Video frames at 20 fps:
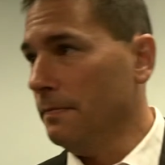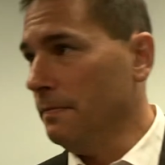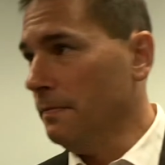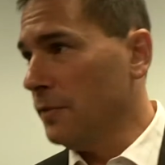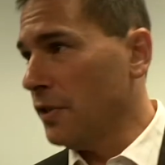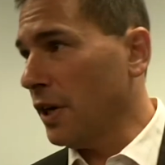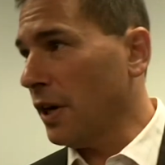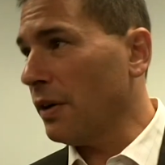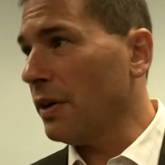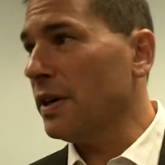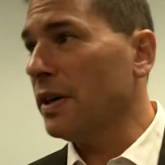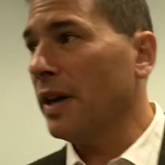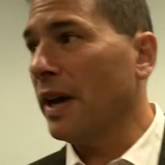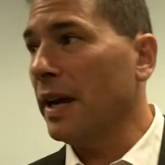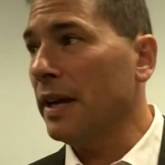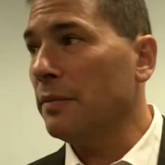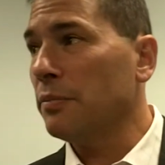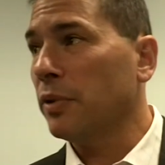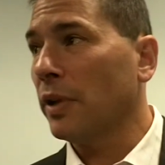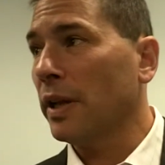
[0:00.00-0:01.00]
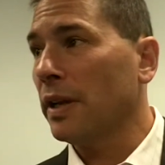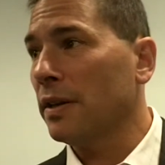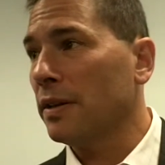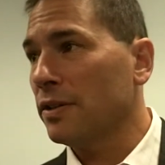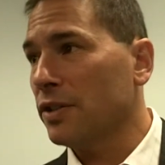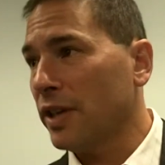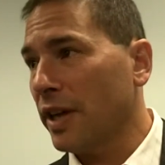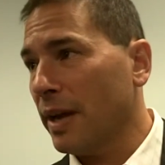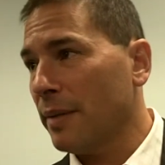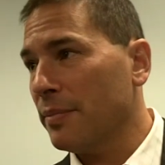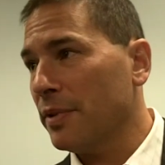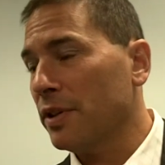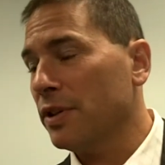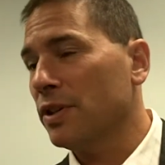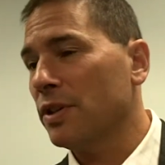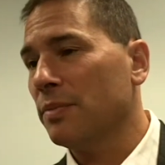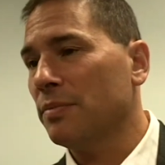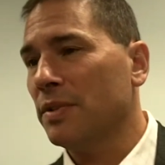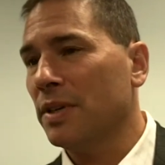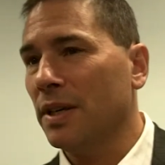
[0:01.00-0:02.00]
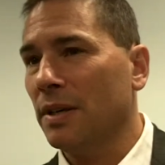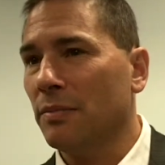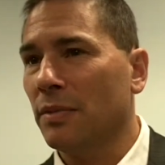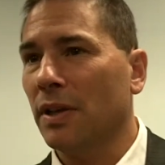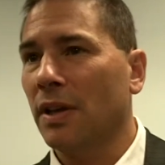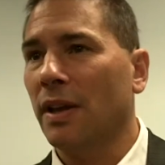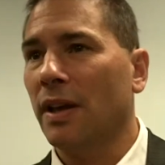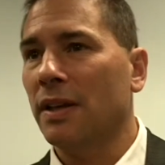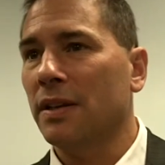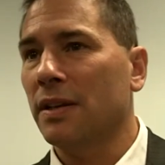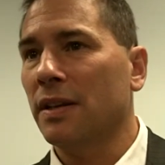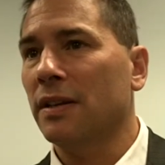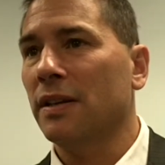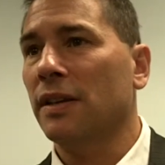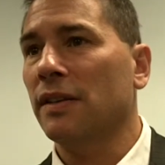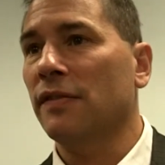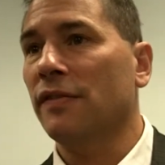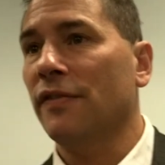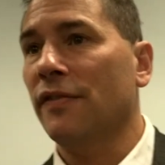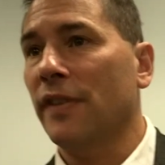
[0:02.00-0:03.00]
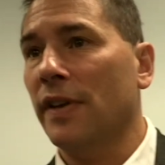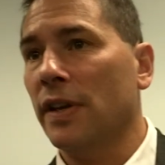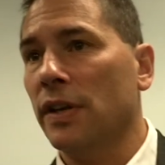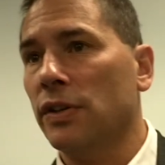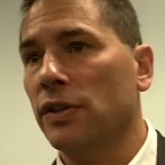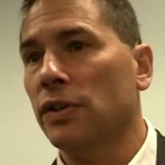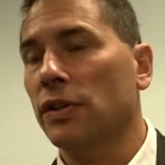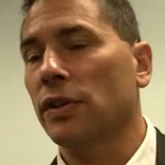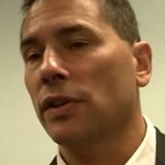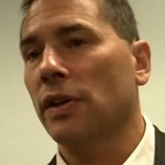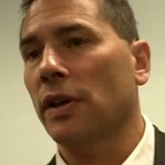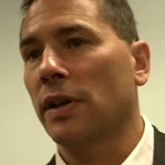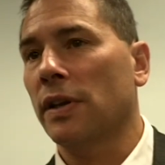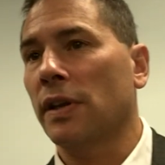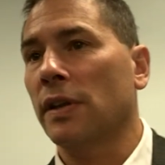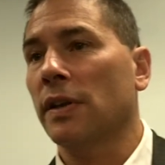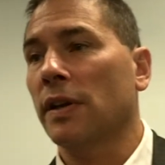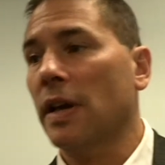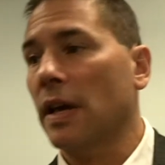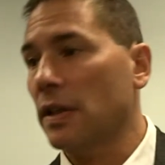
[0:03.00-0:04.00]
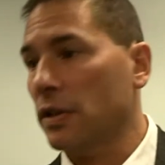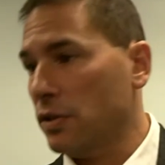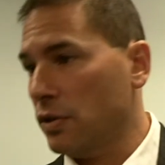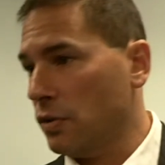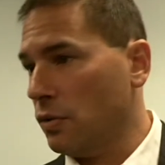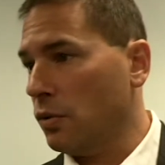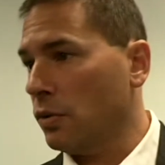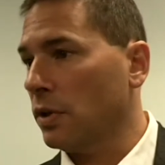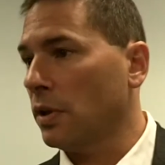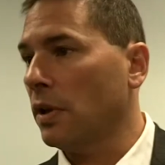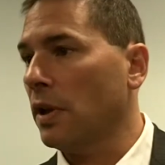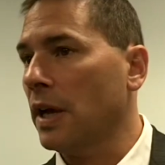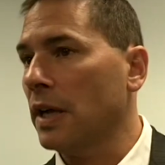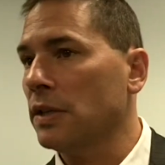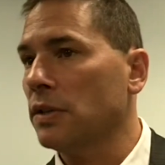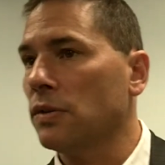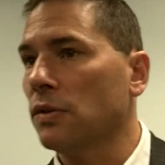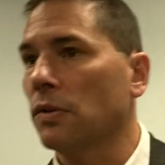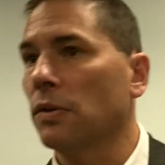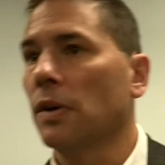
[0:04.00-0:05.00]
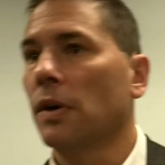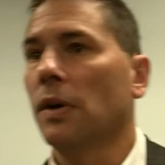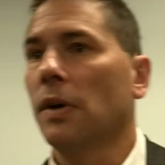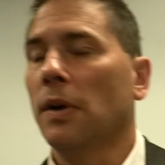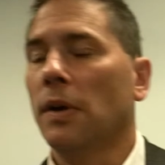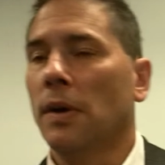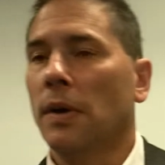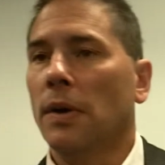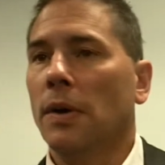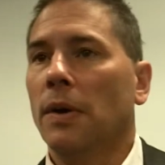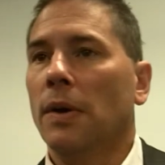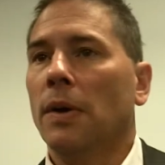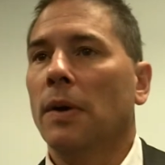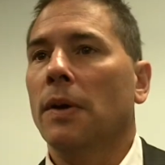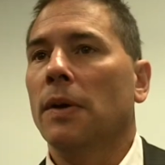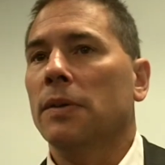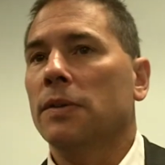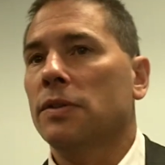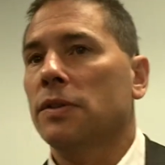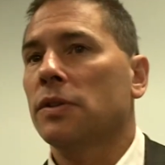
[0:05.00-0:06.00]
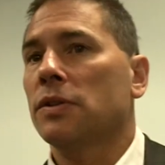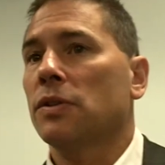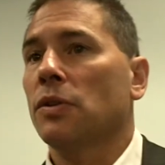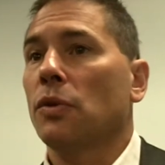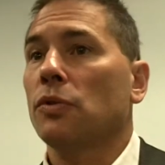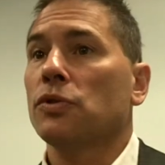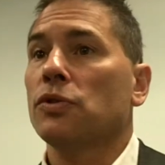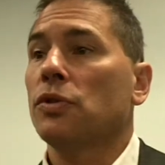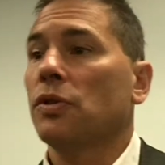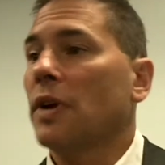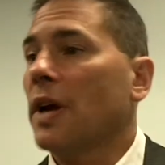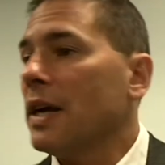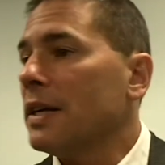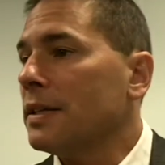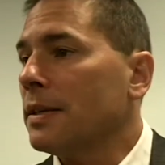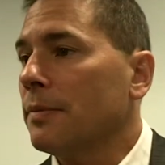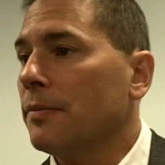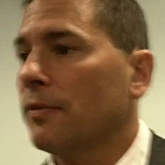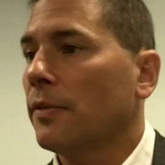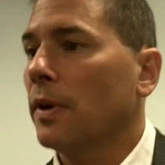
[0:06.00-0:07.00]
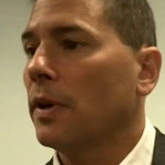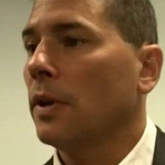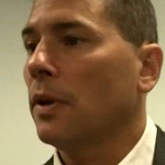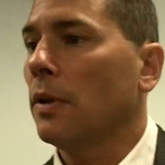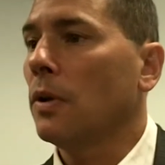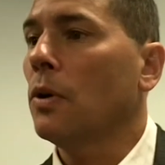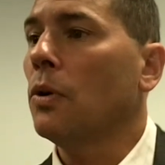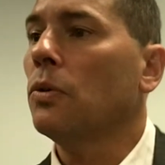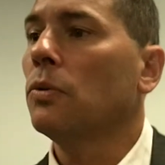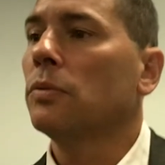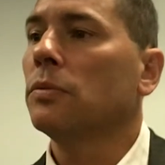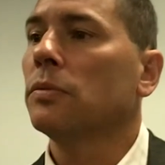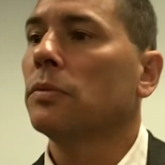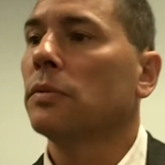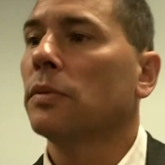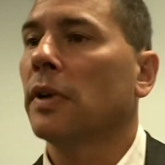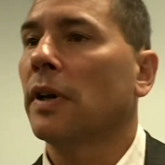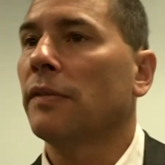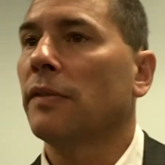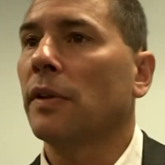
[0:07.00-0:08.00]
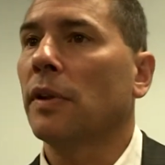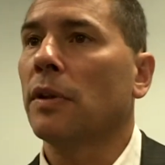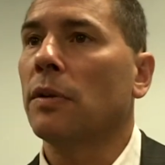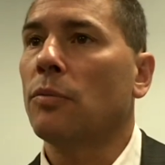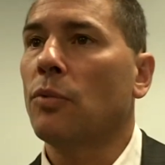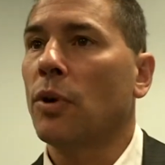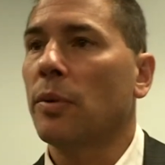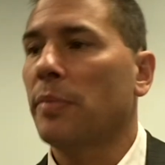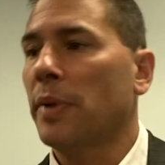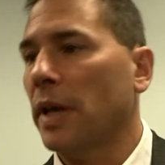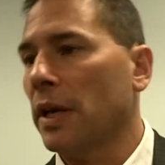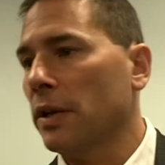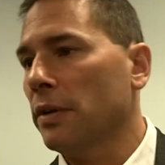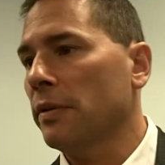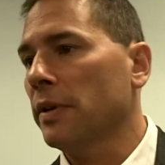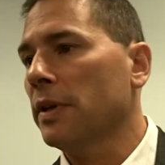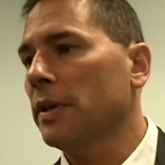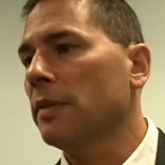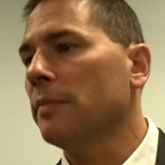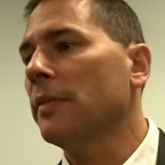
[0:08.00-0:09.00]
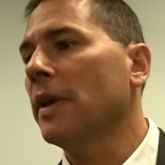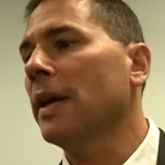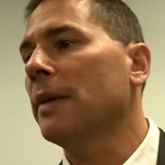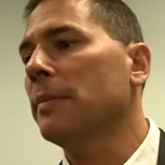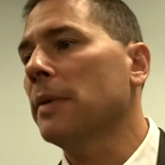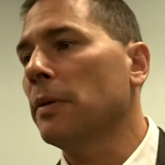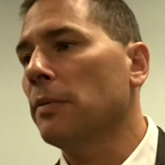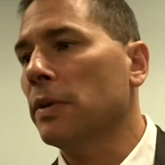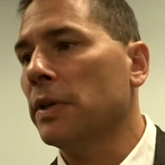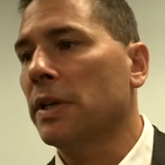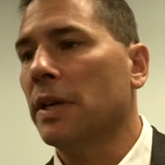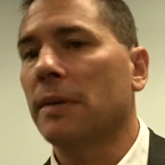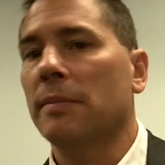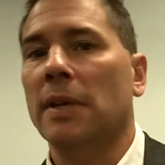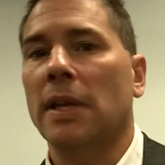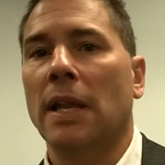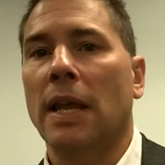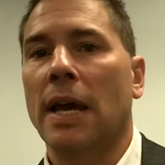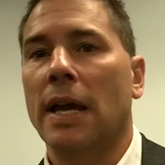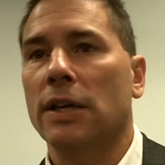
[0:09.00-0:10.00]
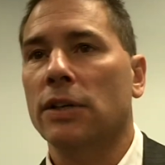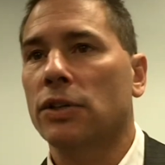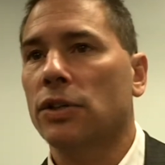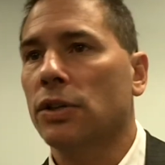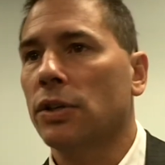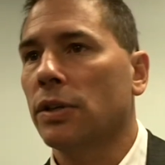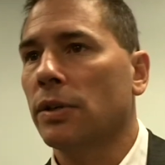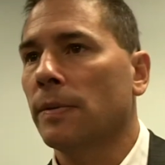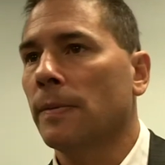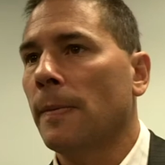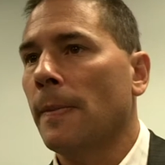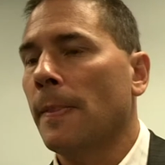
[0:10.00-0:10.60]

Jarrett Knight played on a championship team in London, can finish. Another guy that scored a lot. So just those 2 guys up front alone have a little more pedigree than maybe what came in last year.